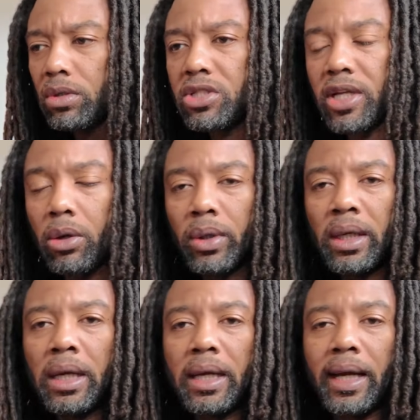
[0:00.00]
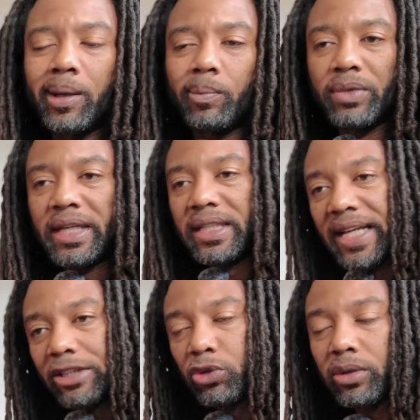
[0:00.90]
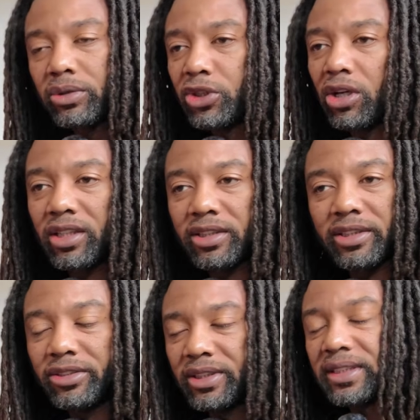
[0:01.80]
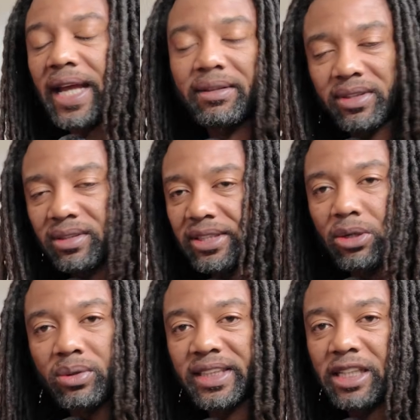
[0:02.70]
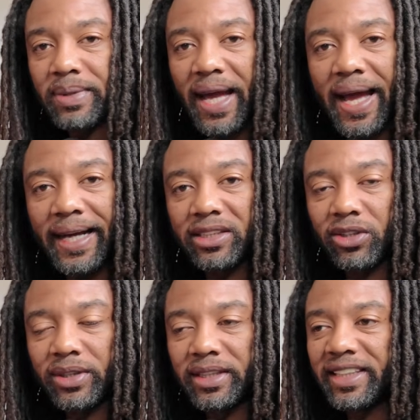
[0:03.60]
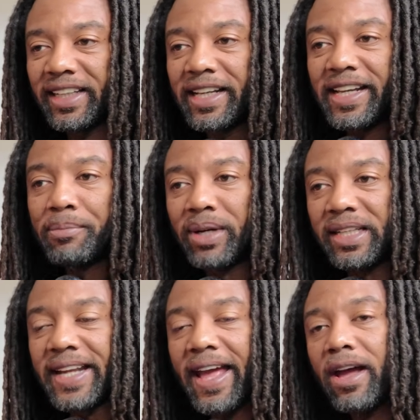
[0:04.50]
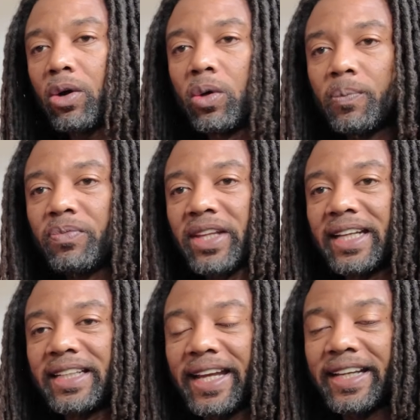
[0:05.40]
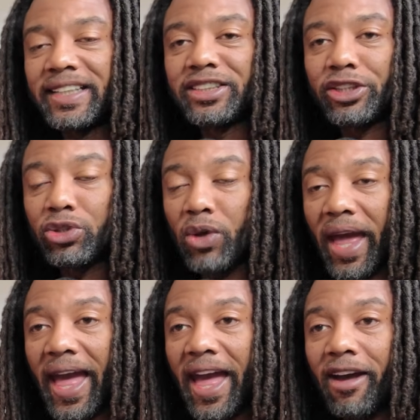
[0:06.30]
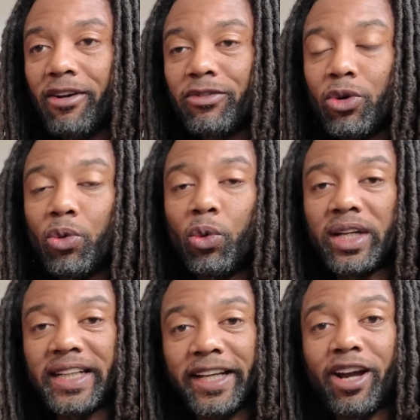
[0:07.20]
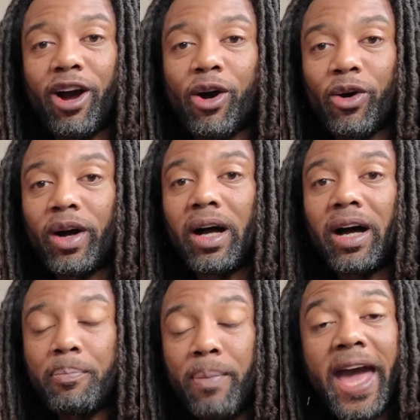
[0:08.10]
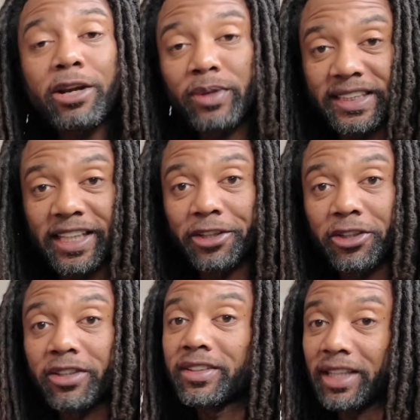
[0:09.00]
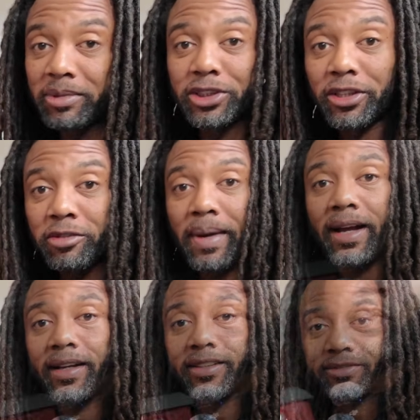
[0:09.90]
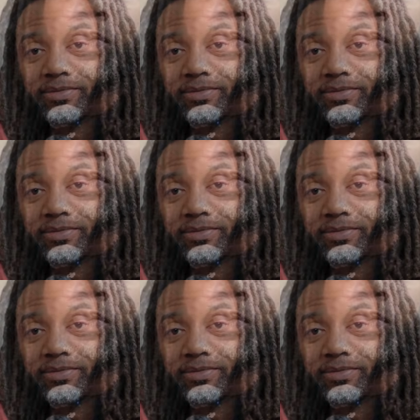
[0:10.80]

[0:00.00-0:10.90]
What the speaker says: So that trickle charger, you just have to, you know, keep your eyes on it. But nowadays, you have what they call a battery tender. Let me show you mine.